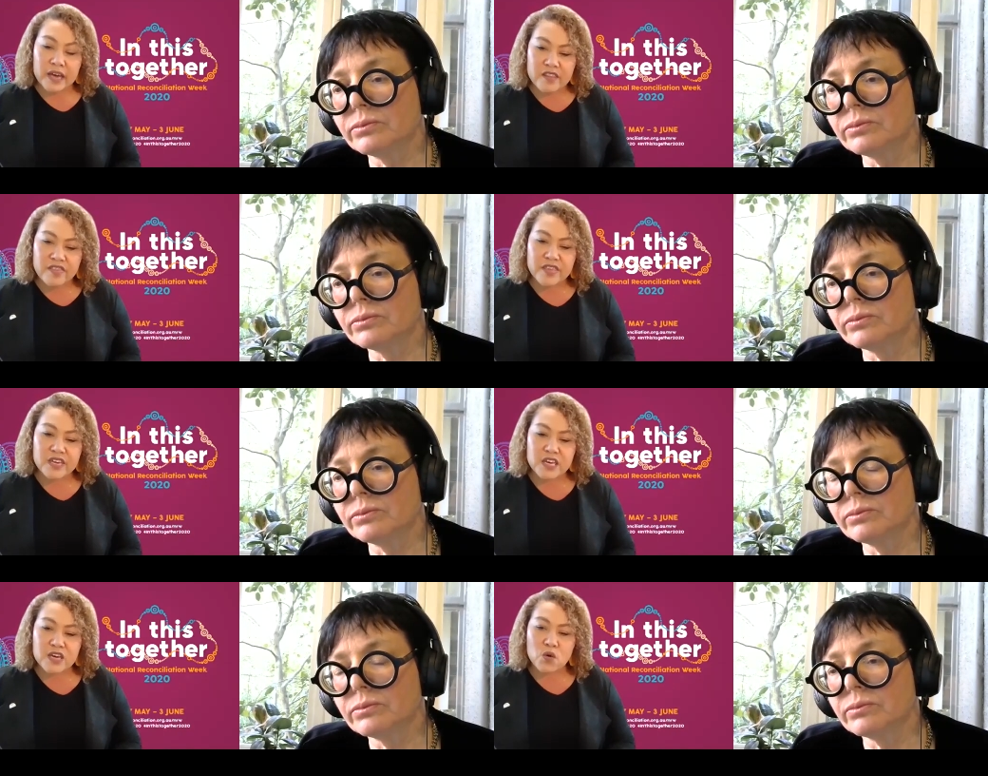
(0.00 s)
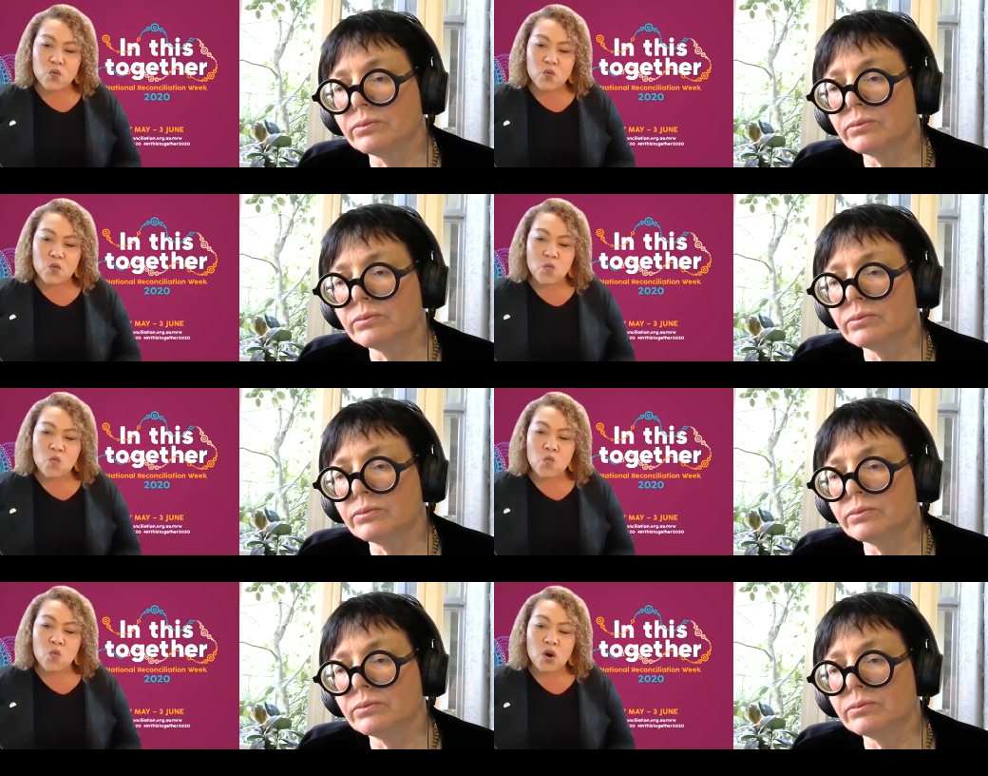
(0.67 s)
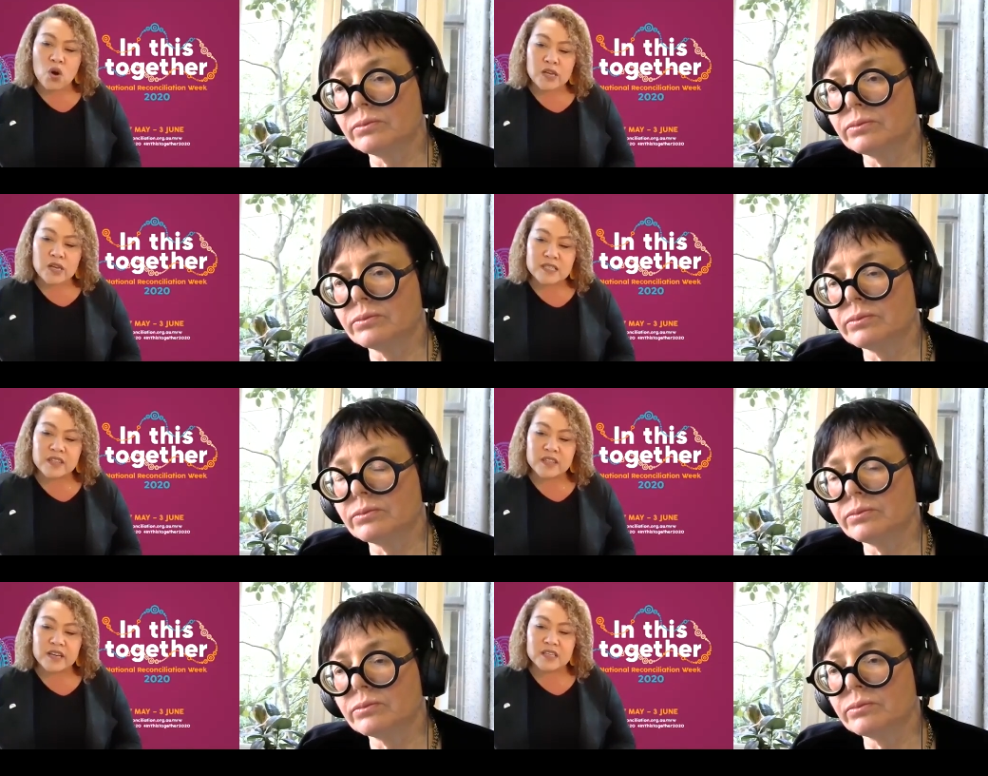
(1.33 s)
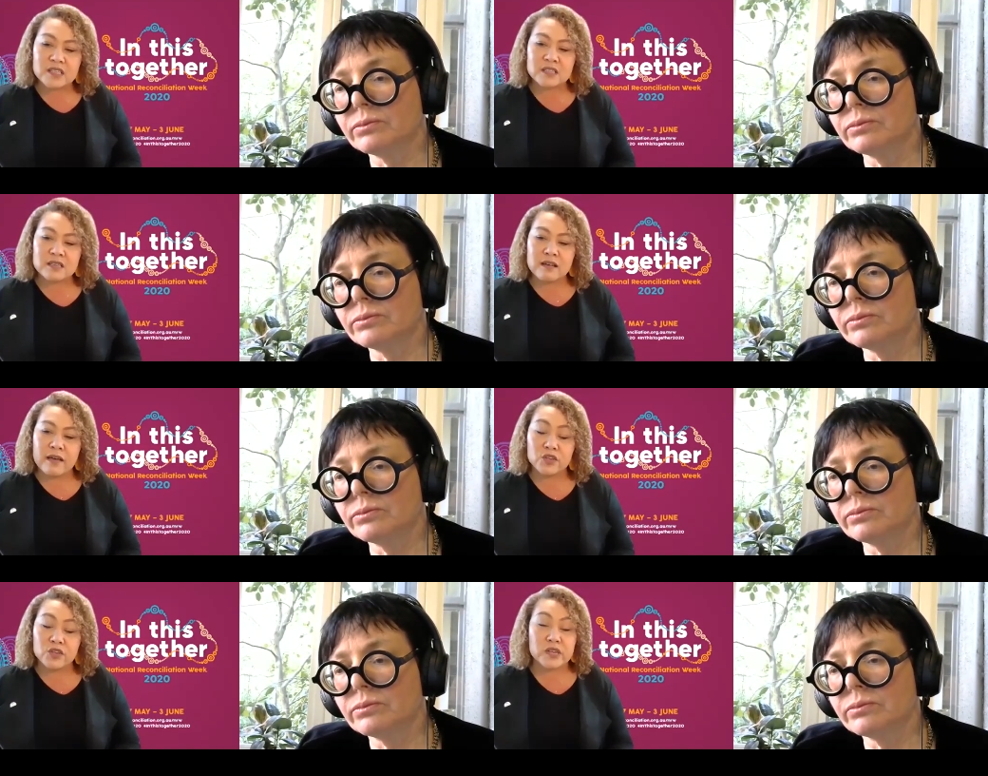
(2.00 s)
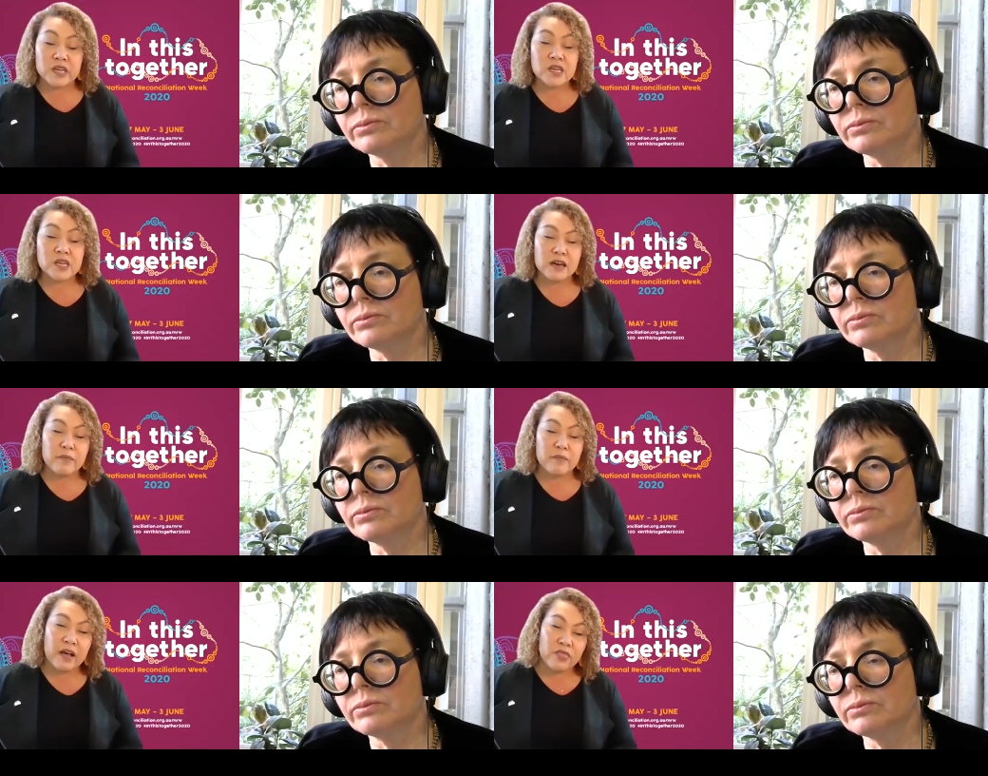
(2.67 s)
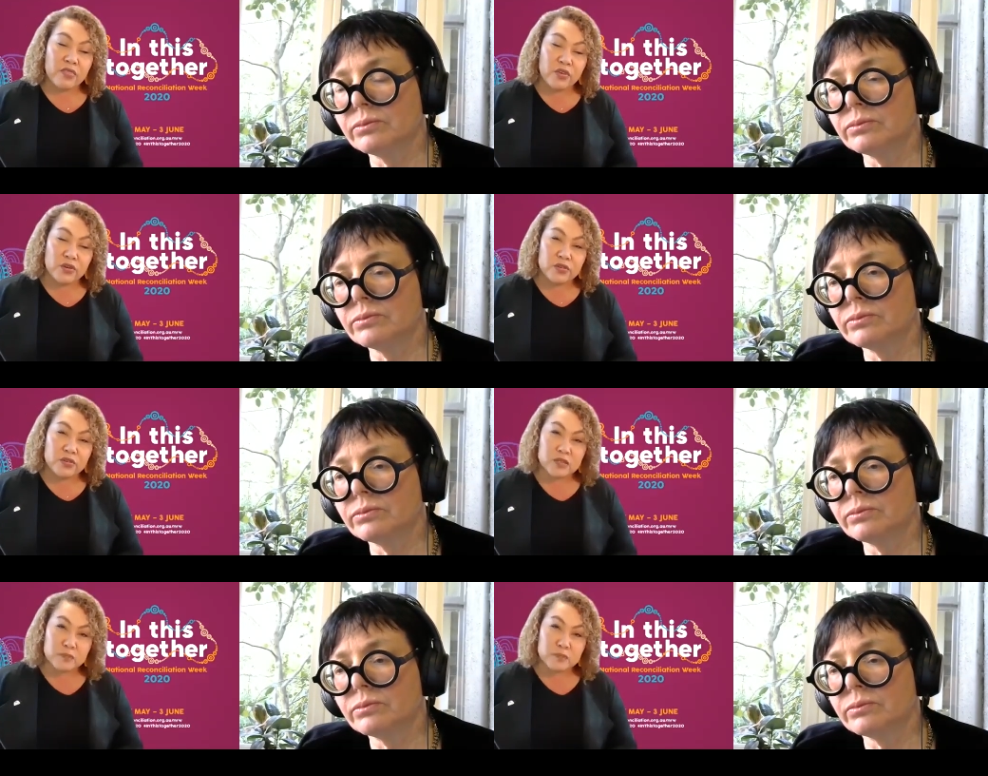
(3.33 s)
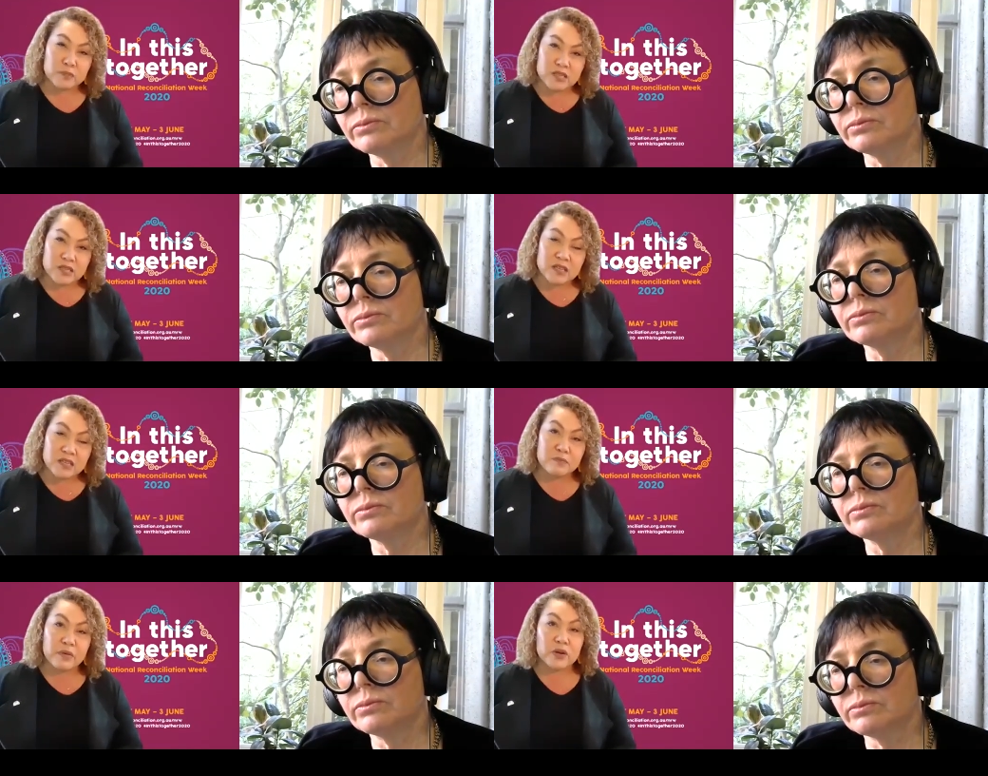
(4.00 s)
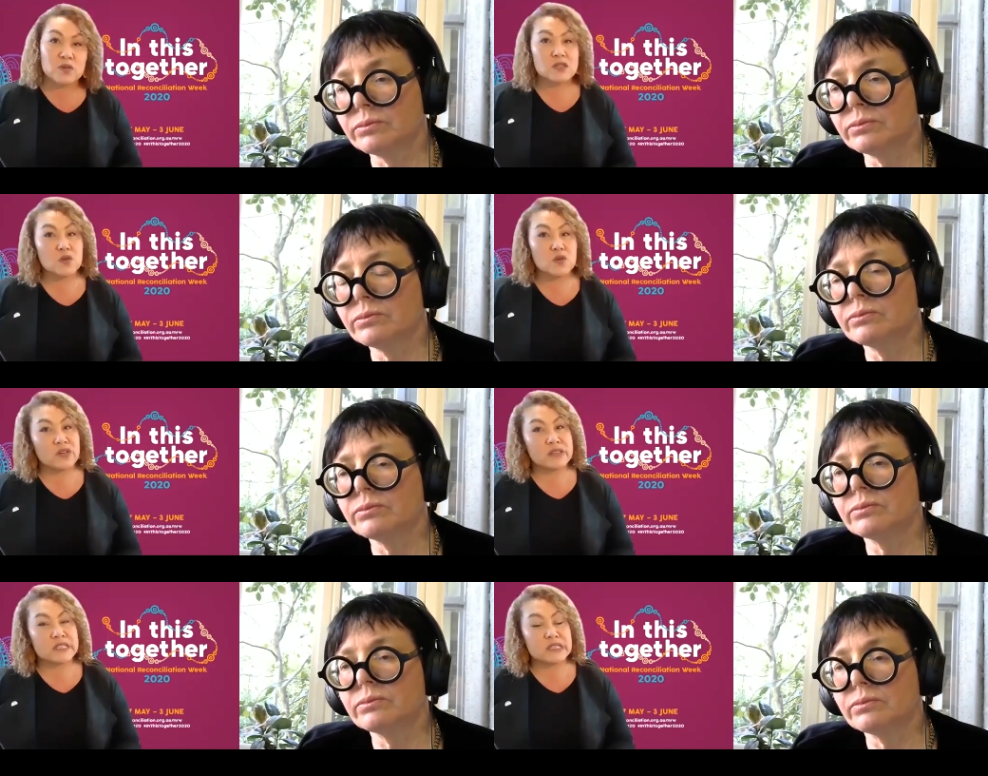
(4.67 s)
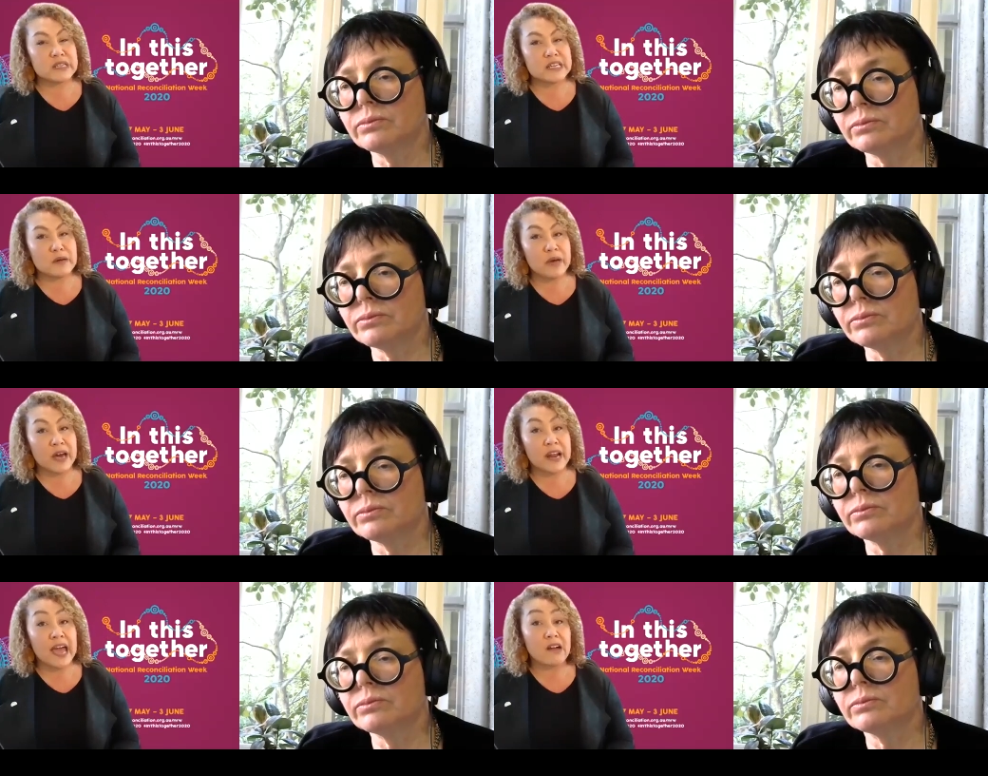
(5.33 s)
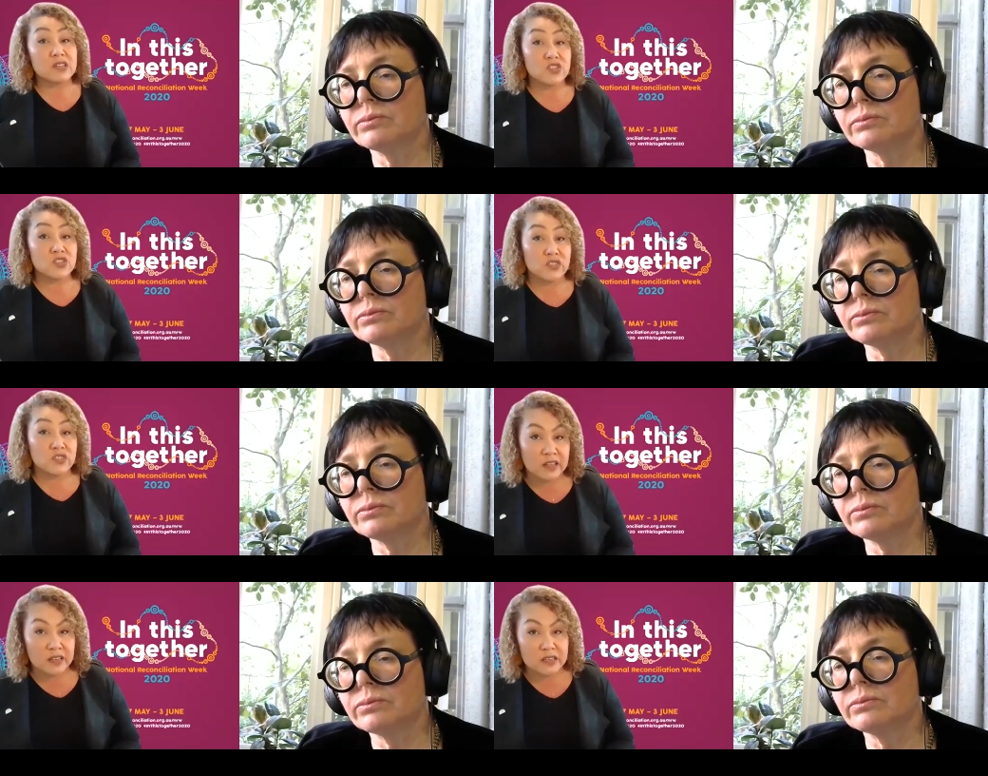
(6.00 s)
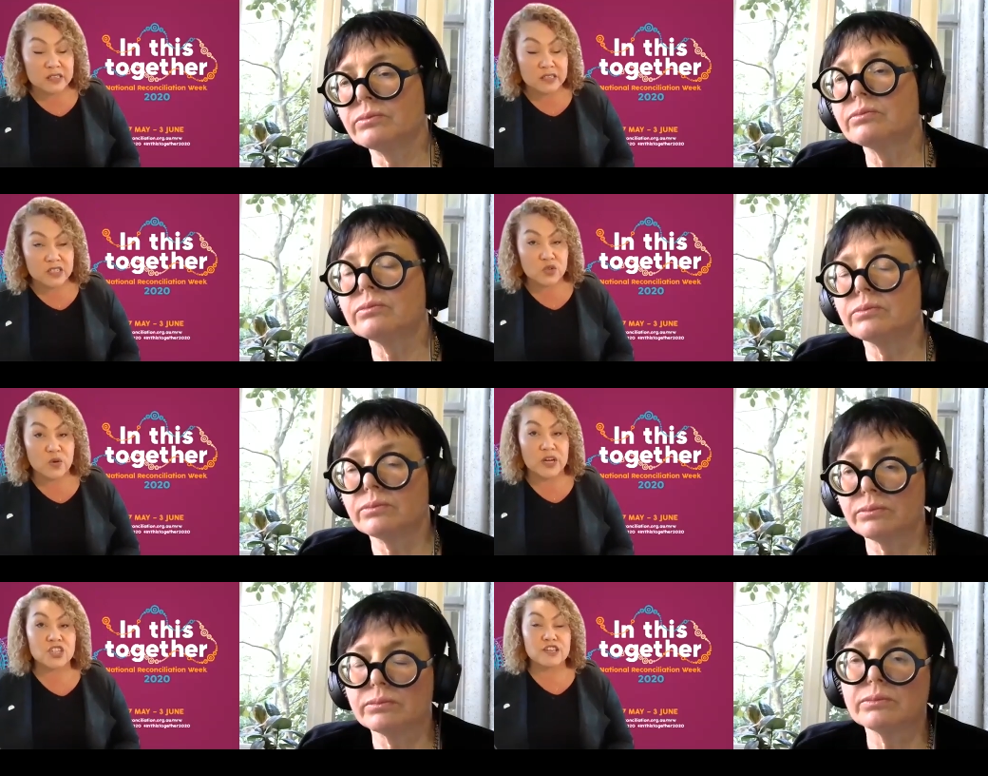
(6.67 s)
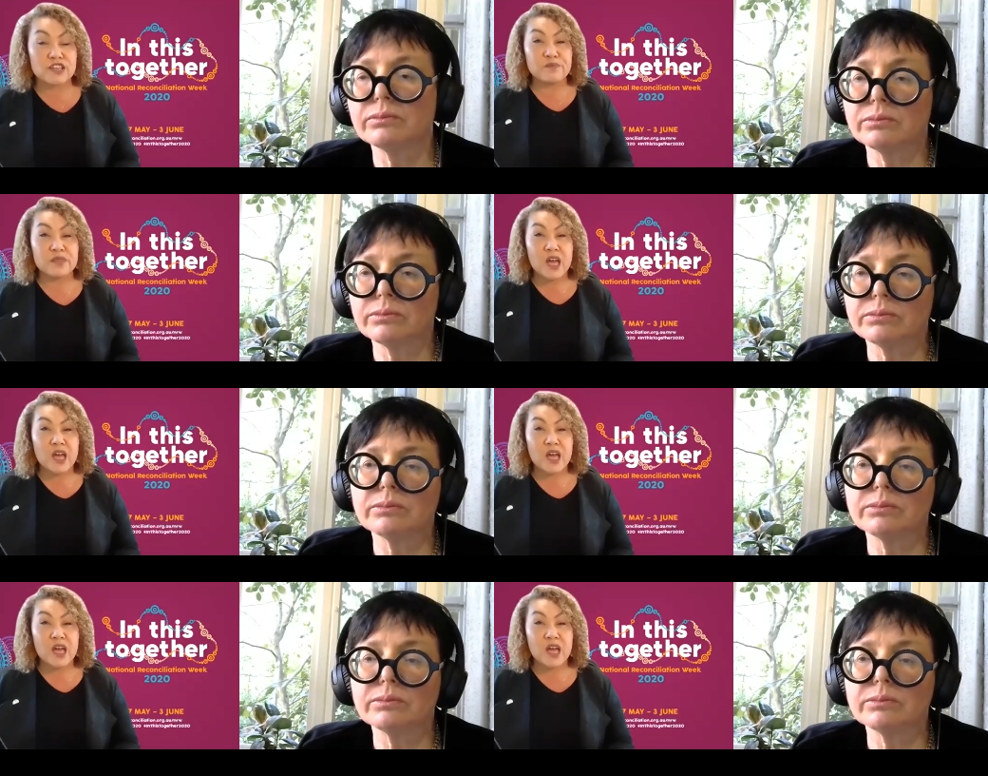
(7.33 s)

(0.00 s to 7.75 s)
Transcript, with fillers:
Speaker 1: thinking what is it that is unique about those processes, but also what is unique about our Australian situation?